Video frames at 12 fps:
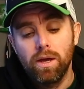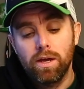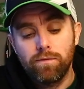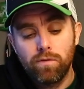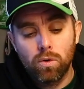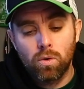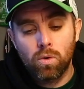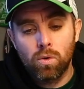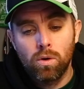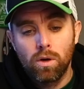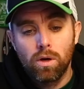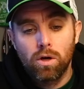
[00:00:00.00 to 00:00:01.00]
If
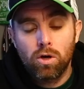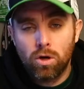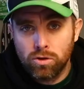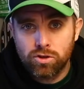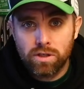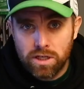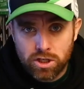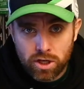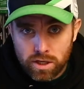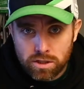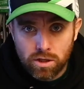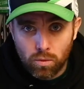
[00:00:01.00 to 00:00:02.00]
you're constantly
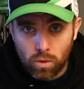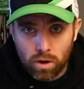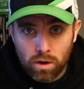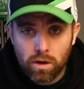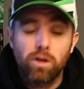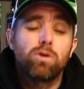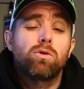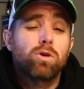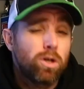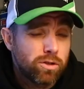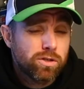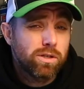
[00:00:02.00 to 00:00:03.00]
chasing work and you're
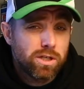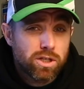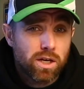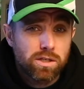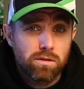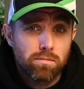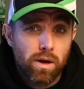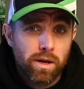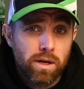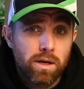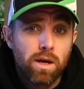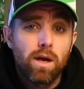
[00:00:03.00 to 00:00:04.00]
constantly chasing
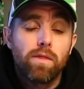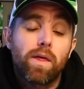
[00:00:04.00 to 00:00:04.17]
money,